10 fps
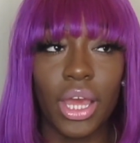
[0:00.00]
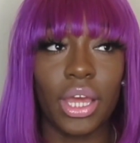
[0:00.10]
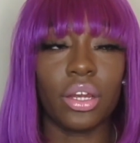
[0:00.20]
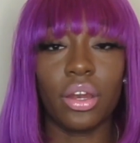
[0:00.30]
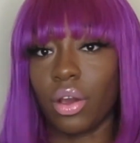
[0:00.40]

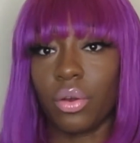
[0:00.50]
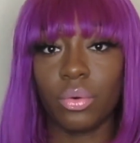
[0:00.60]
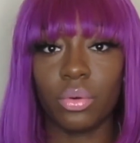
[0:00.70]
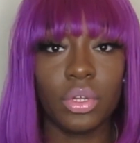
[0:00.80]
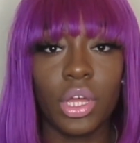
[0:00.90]
Like,
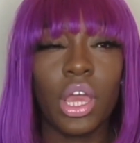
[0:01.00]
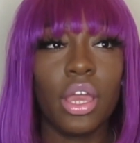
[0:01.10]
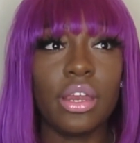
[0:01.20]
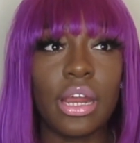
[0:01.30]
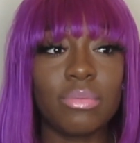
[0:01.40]
no,
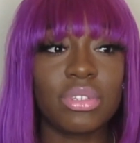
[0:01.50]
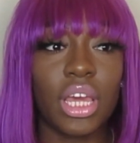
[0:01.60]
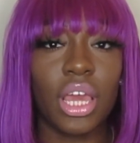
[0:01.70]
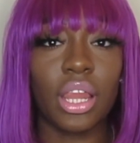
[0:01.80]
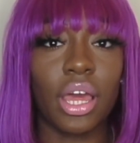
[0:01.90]
you know what I'm
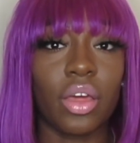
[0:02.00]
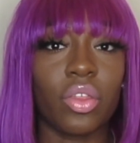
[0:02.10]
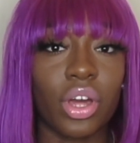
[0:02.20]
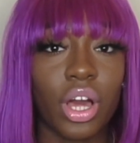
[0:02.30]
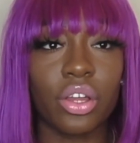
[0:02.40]
saying? Like
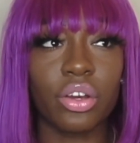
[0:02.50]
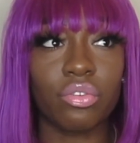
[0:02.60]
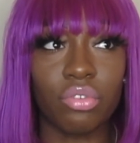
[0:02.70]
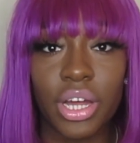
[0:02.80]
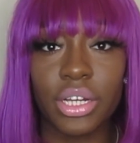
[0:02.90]
the
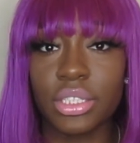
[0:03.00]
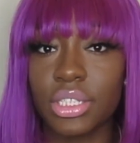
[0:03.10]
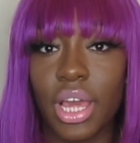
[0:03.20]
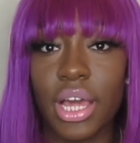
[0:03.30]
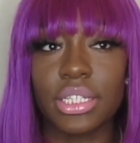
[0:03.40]
color
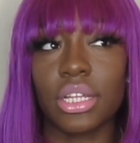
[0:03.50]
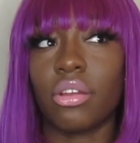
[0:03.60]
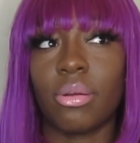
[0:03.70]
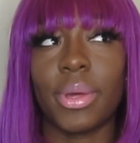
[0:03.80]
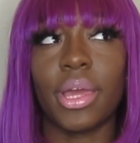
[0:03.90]
runs, yes, a
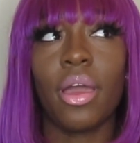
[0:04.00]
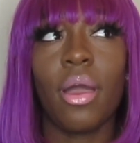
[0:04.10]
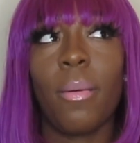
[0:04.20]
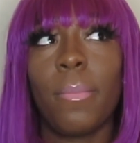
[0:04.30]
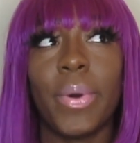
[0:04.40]
little bit,
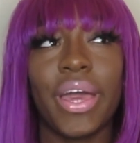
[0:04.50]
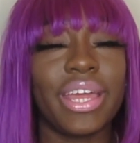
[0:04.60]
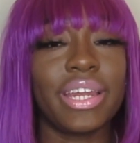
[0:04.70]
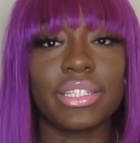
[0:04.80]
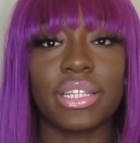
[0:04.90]
but
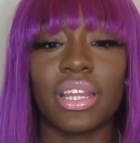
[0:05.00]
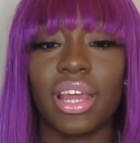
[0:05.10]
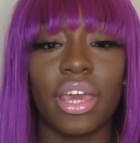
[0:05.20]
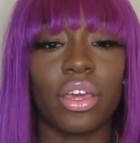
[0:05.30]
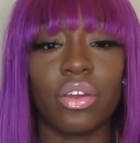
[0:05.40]
it doesn't,
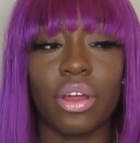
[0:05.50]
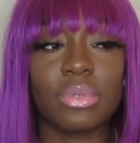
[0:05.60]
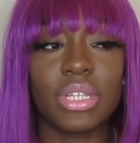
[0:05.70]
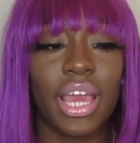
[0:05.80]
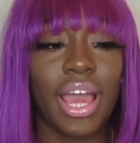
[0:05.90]
like, you know what
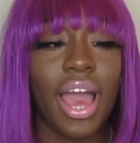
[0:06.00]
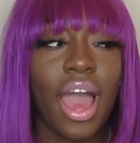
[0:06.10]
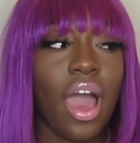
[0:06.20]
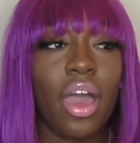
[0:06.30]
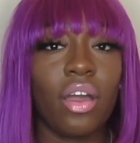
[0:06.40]
I'm saying,
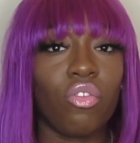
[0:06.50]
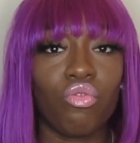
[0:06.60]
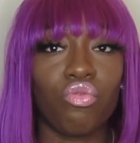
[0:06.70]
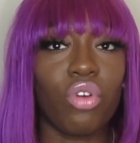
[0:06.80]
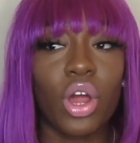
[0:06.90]

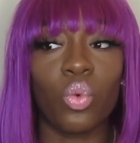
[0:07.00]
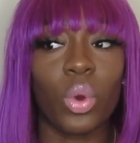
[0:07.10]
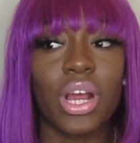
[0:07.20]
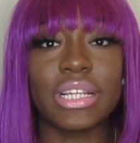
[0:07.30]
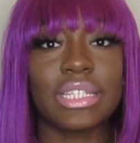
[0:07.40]
run
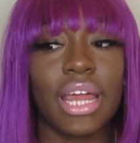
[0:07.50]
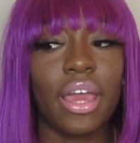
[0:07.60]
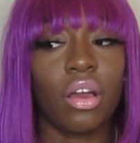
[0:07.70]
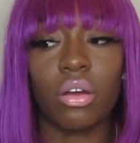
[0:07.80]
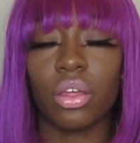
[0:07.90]
where it's
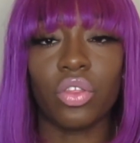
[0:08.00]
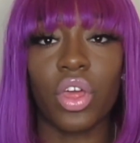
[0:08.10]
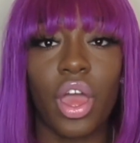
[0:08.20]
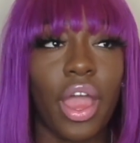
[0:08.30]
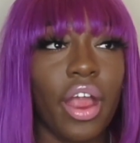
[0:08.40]
like
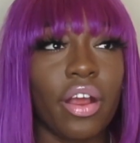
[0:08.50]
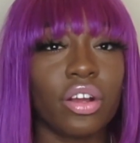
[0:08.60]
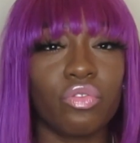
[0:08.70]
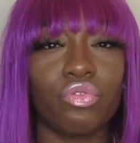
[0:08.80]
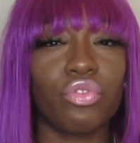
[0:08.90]
the
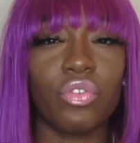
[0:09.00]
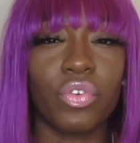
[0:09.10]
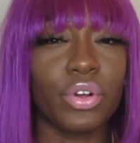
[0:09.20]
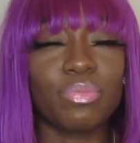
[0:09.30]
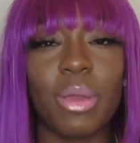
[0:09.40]
hair
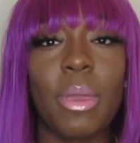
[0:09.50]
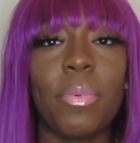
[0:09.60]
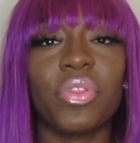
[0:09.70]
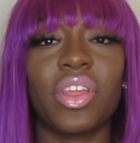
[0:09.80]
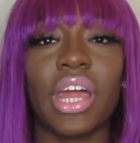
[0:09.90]
revert. But
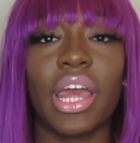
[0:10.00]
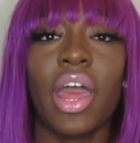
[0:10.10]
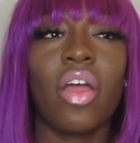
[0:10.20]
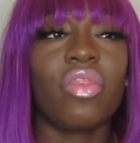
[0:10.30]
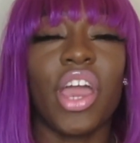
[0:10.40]
people think like
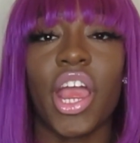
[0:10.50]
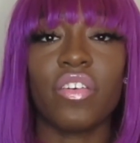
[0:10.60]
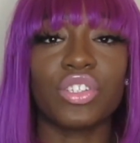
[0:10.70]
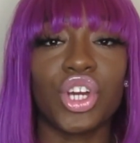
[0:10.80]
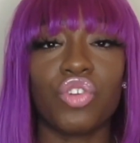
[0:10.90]
the
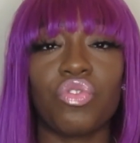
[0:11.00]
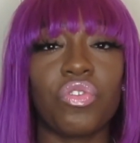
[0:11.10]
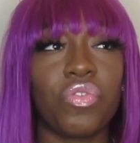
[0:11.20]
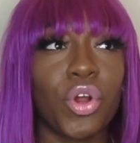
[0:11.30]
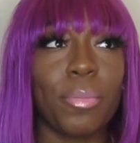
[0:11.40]
hair is gonna
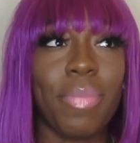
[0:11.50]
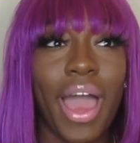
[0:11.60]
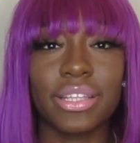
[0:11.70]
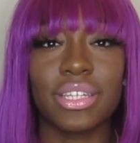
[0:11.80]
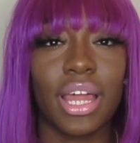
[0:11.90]
revert
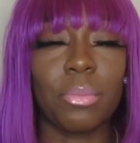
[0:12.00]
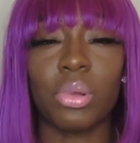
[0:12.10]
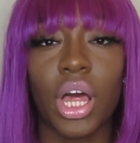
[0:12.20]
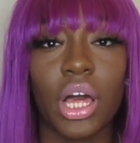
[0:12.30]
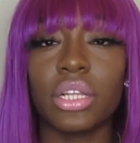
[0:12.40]
back to like
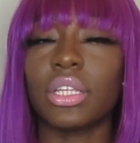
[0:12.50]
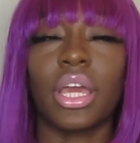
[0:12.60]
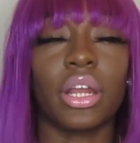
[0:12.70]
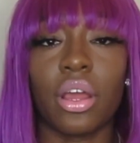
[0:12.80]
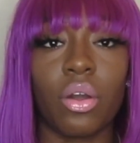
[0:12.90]
blonde.
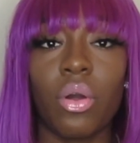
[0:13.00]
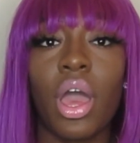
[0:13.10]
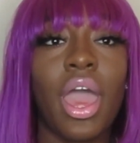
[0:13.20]
Like, no.